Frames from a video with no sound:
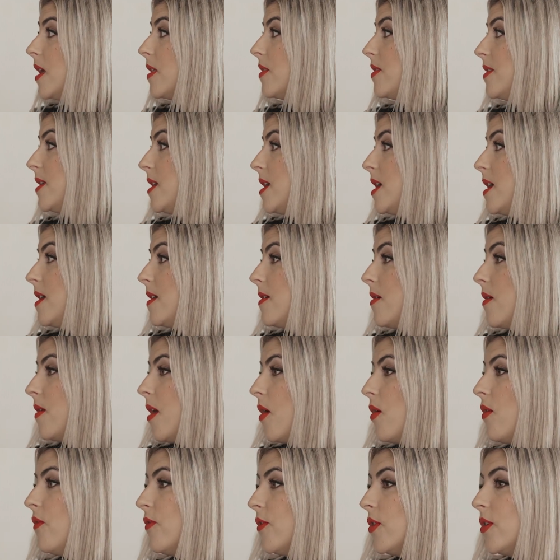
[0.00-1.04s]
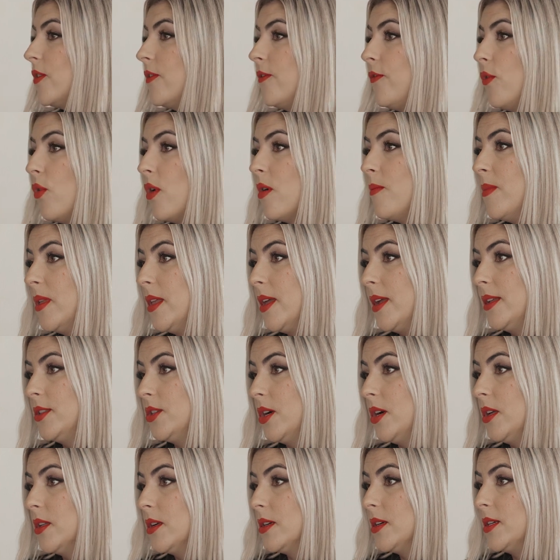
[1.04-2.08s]
the over $4 million
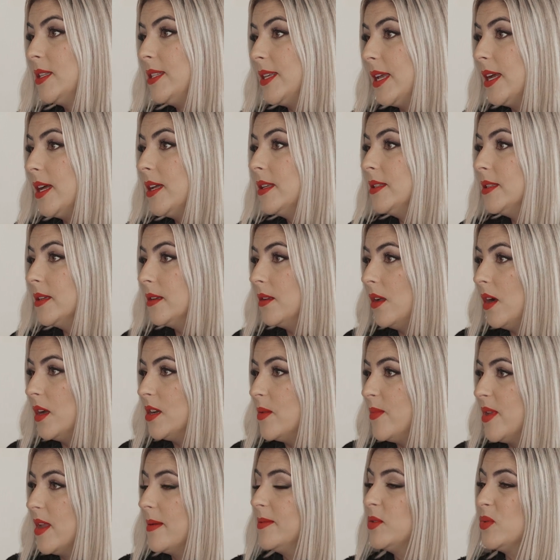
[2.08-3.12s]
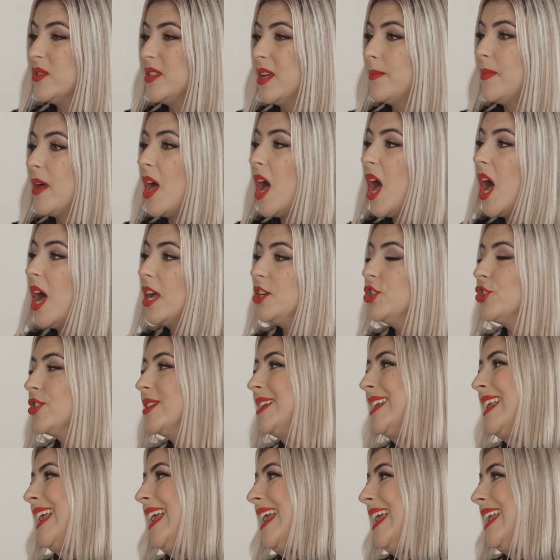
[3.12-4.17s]
sales in condominiums was up
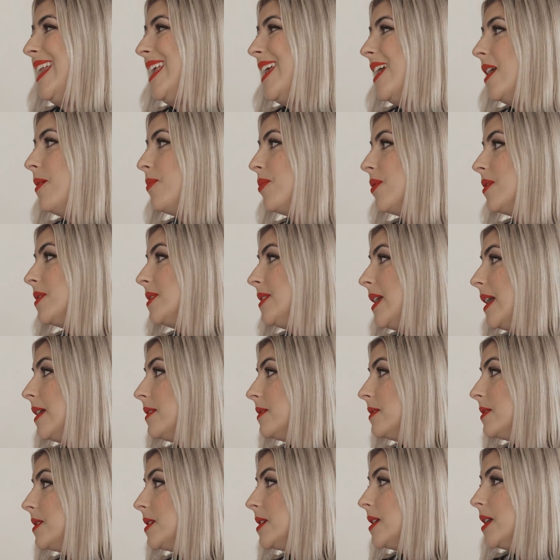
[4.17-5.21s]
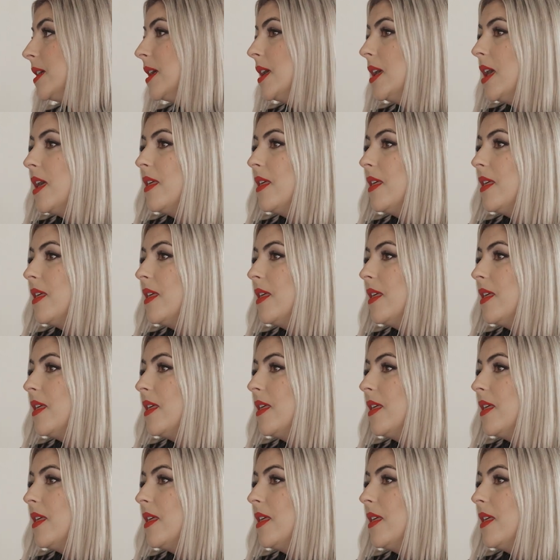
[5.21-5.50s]
188%. Wow.